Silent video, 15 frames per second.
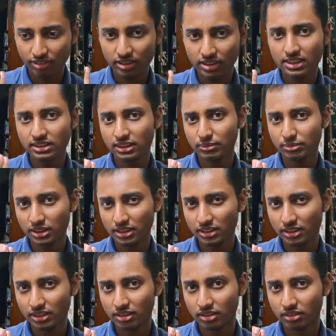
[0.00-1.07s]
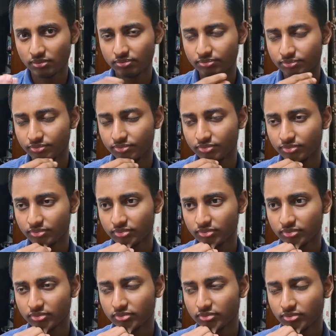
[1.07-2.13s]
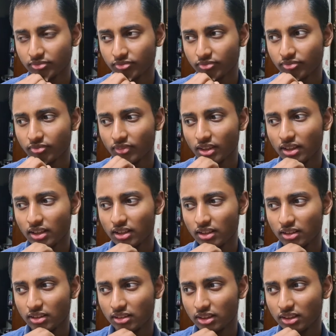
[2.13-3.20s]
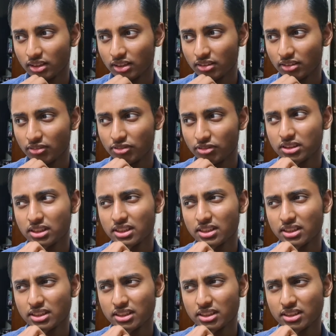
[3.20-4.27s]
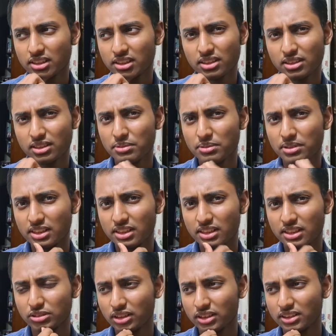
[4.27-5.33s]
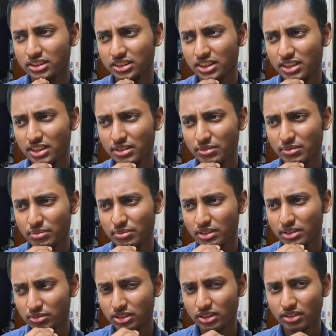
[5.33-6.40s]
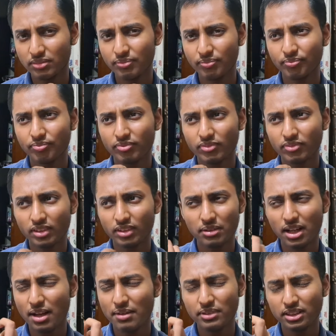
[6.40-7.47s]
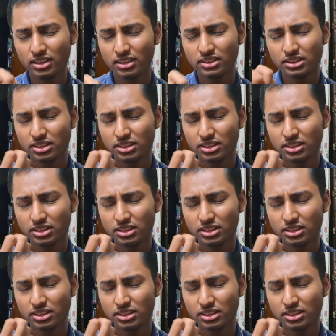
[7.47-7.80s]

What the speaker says: if I have, so I'm really sorry for repeating it again. But yeah, basically, they just did, they